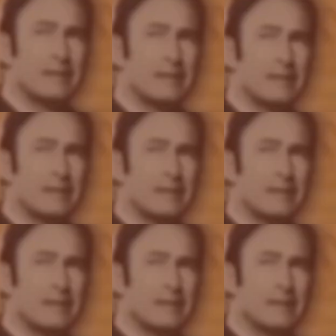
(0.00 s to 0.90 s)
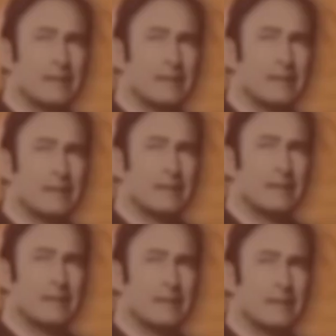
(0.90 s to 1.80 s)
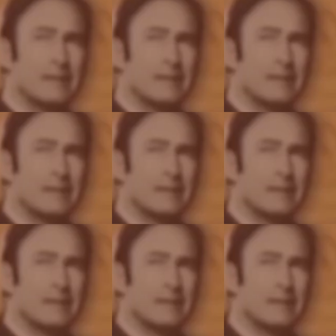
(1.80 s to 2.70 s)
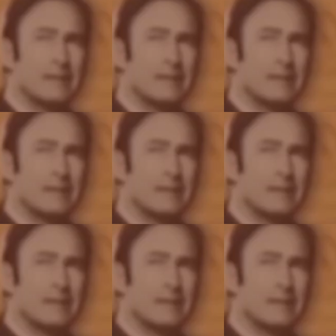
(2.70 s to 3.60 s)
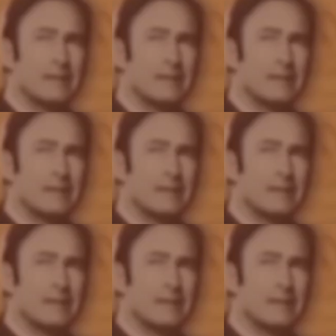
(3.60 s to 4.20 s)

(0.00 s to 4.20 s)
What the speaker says: No words are spoken by the person on screen.